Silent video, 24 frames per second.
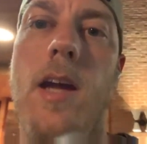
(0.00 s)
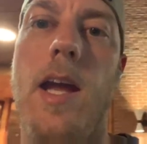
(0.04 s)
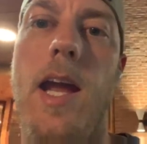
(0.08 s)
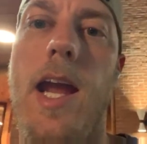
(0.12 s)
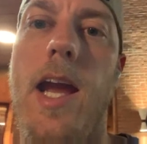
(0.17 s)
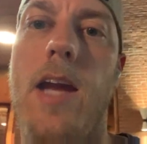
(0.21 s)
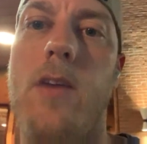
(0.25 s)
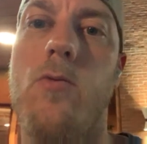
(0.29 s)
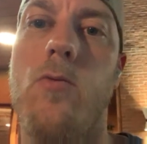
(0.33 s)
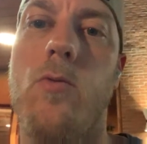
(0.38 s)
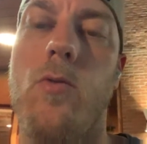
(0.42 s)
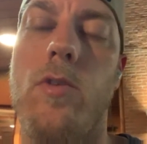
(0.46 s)

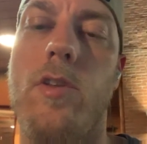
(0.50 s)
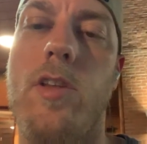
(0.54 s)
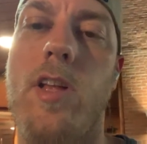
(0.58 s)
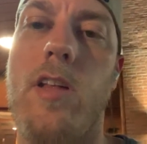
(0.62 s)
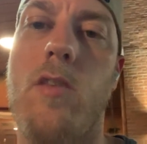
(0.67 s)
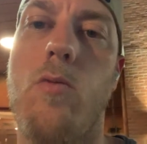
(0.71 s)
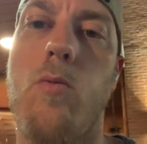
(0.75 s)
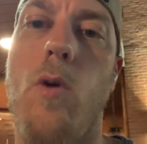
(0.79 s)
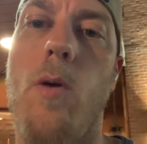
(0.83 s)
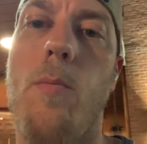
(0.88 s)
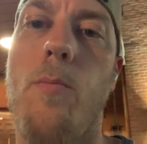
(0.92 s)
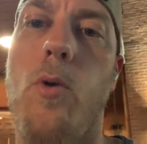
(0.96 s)
Andrew
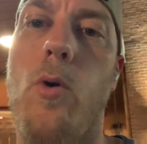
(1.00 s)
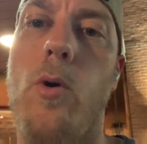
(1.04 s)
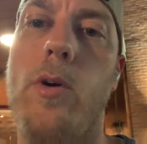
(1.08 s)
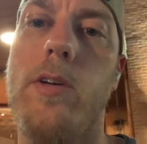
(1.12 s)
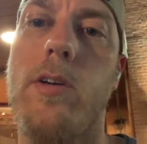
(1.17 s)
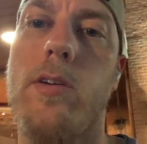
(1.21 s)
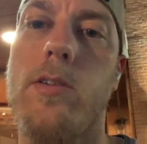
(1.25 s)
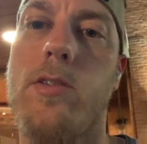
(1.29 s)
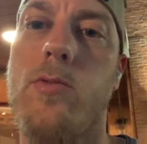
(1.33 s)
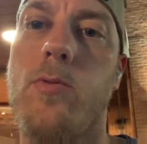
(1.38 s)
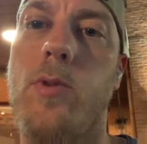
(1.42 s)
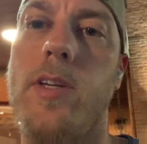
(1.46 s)
says
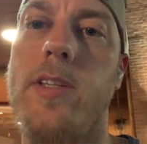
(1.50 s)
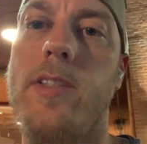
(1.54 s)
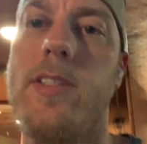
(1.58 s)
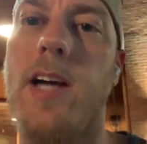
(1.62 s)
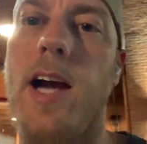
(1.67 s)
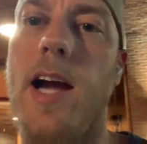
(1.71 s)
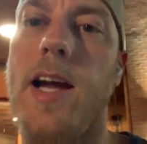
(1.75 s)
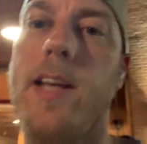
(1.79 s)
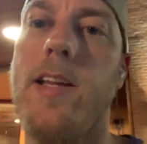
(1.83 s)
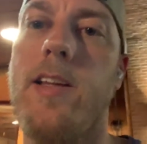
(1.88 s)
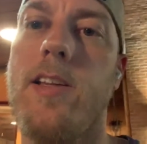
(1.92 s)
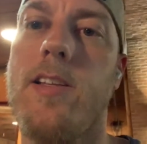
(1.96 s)
1.03
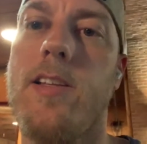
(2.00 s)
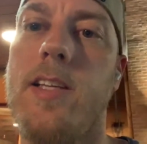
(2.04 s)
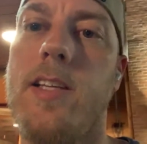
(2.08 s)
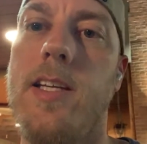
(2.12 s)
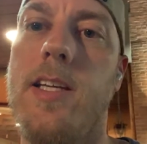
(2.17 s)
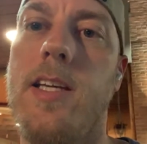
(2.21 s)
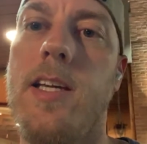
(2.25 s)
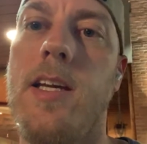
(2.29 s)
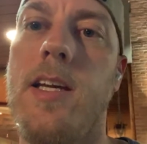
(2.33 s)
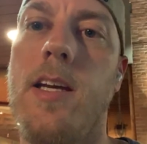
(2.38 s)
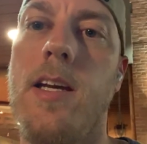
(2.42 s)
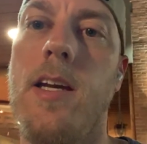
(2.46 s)

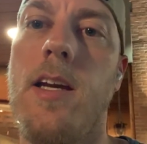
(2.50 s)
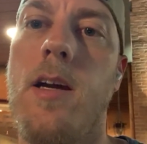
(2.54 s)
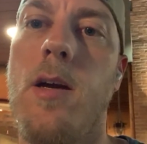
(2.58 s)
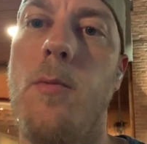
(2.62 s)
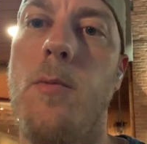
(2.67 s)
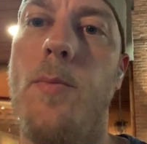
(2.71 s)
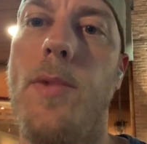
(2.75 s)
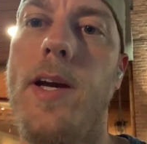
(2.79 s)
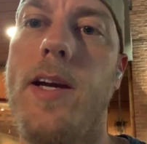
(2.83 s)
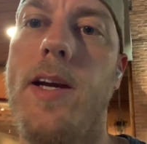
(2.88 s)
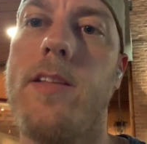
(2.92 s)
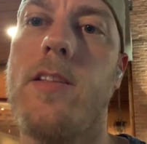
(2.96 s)
Dynasty
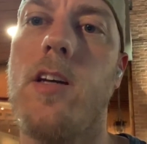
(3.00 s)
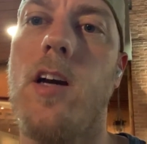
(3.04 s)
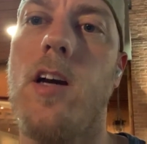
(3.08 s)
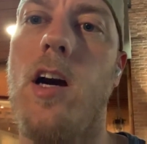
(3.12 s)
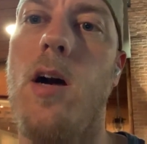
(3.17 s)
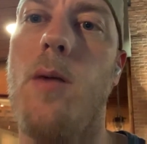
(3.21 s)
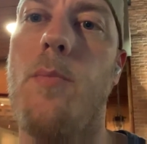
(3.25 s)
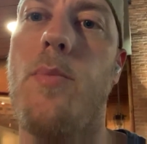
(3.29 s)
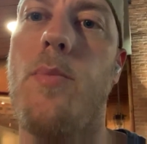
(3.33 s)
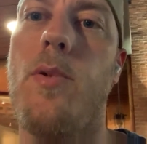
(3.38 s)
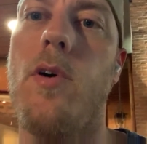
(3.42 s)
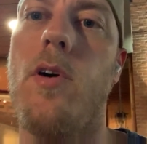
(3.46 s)
picked
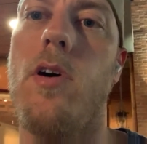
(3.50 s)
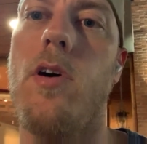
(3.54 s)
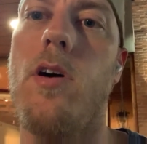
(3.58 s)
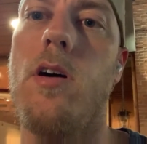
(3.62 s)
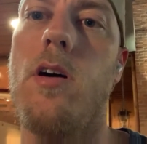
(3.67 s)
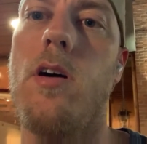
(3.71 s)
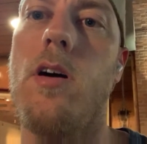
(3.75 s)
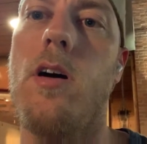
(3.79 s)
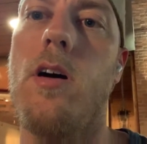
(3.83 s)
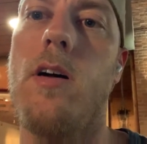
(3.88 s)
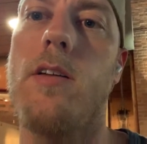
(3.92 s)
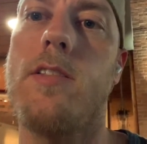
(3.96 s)
up
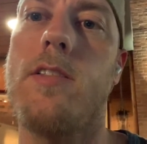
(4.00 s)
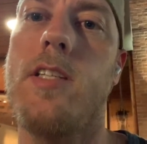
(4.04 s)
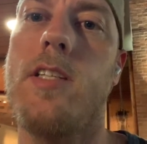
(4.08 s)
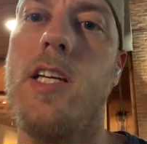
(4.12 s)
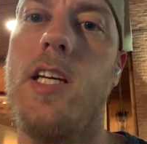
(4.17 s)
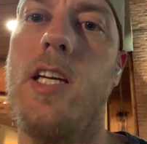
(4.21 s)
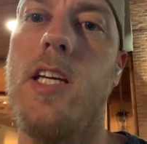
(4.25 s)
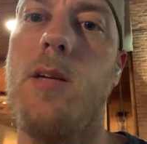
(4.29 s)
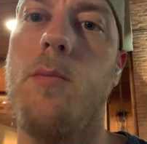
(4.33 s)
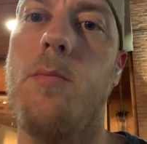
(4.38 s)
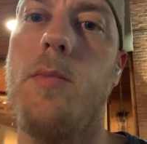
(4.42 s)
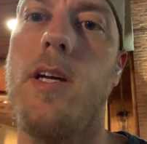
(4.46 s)
a
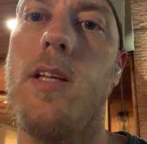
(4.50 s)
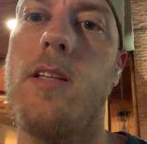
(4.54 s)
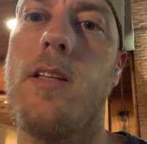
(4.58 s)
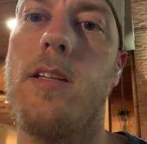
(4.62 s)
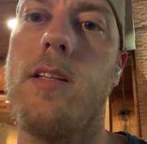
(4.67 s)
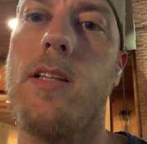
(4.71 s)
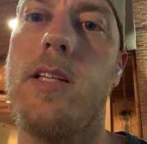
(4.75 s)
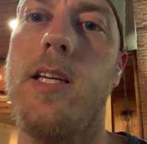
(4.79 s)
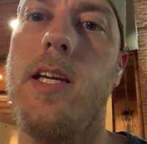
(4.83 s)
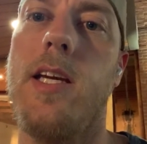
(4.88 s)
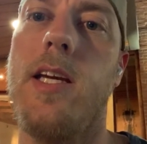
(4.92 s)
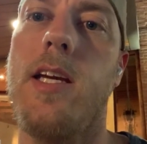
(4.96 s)
team in the
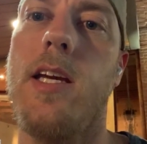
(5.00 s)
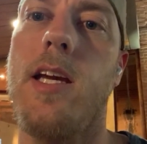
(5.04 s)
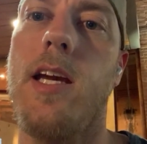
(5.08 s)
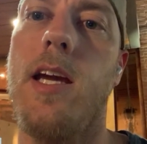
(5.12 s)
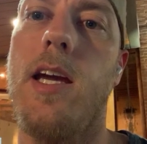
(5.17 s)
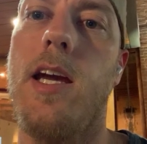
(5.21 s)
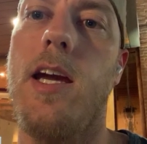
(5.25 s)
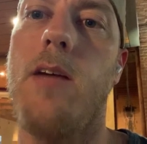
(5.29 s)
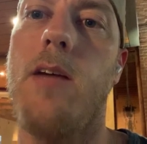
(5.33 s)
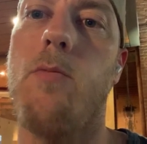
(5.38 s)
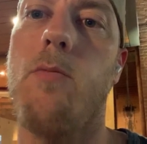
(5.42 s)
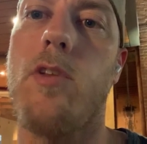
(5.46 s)
league
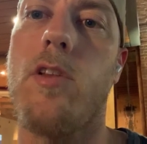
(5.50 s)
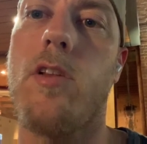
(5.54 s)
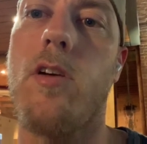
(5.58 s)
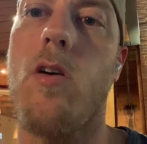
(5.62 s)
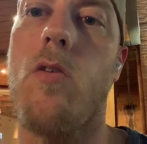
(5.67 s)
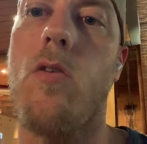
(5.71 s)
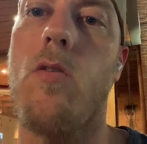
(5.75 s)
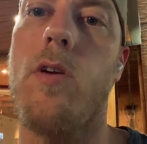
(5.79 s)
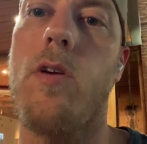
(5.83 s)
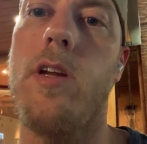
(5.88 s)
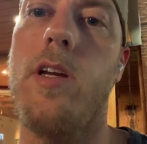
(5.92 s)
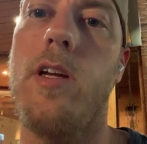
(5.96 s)
and was
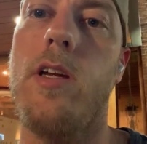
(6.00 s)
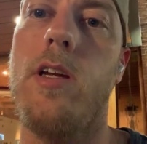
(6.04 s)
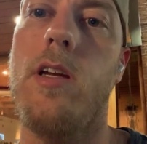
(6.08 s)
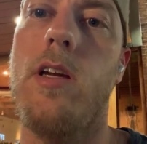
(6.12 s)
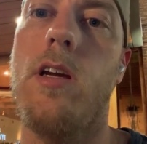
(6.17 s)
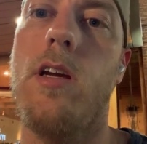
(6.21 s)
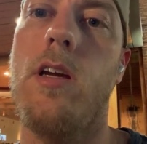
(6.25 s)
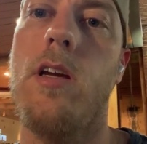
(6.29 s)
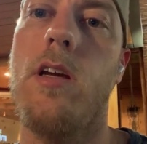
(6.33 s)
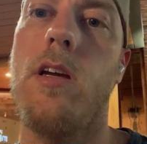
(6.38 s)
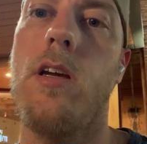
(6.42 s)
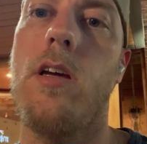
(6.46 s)
already
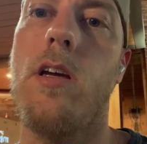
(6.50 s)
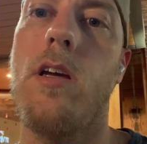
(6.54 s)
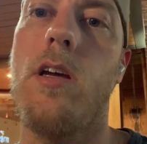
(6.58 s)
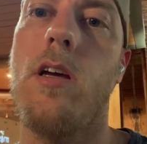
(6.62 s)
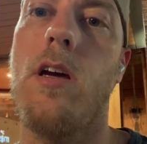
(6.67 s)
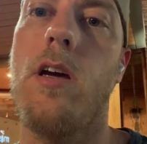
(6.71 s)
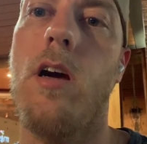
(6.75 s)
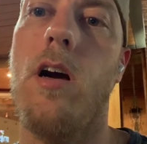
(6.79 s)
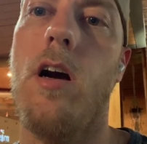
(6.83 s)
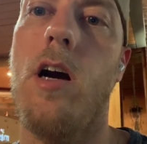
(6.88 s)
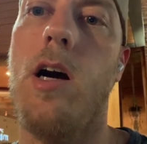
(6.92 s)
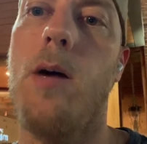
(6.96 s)

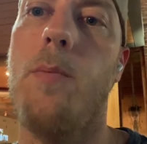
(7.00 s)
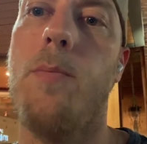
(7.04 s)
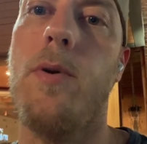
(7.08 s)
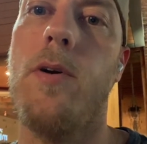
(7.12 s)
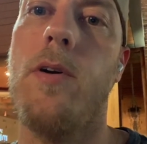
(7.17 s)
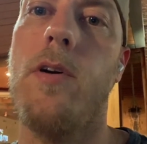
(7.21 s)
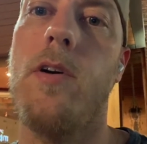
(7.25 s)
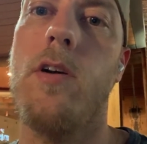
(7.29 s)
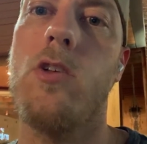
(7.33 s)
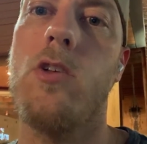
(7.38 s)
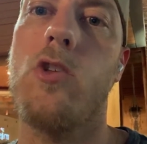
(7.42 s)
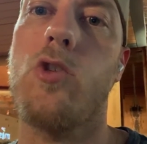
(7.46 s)
up,
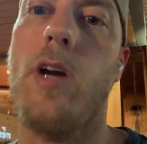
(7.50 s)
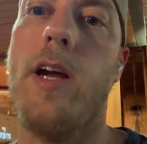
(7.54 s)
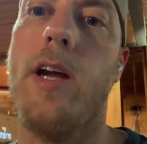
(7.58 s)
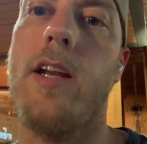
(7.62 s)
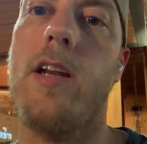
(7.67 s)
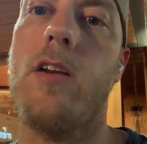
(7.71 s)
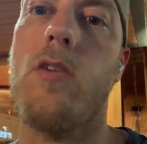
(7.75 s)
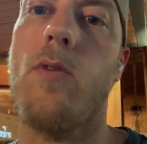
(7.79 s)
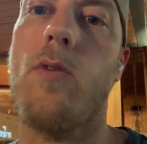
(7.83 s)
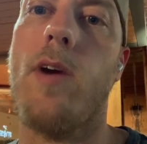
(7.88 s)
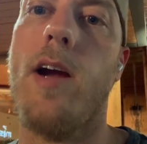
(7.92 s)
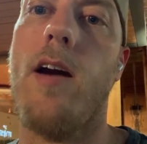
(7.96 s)

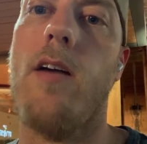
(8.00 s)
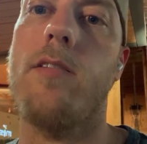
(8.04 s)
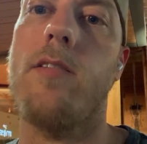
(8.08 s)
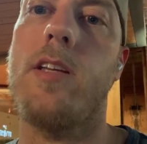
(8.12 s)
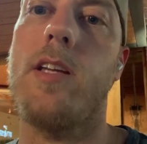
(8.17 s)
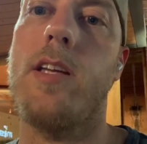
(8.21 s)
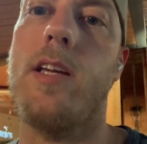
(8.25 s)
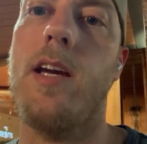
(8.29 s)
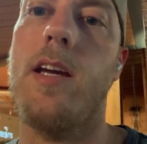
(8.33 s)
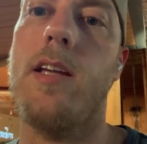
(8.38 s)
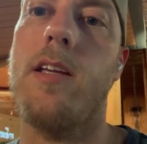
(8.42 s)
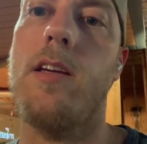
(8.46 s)
traded around
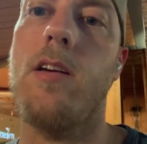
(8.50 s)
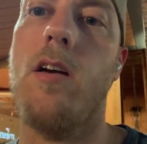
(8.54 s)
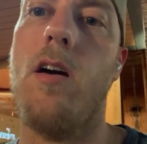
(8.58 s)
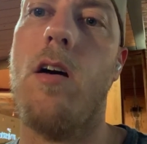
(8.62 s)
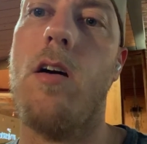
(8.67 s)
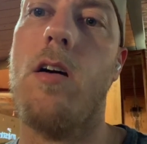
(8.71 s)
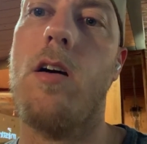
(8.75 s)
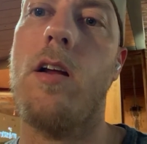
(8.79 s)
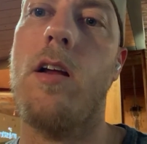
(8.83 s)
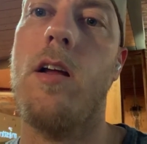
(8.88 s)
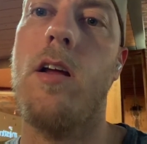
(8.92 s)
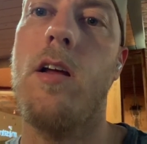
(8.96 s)
to get
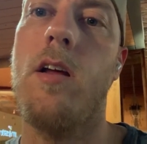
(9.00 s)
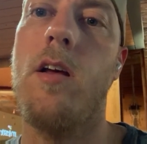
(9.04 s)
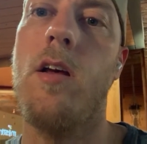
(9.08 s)
Young.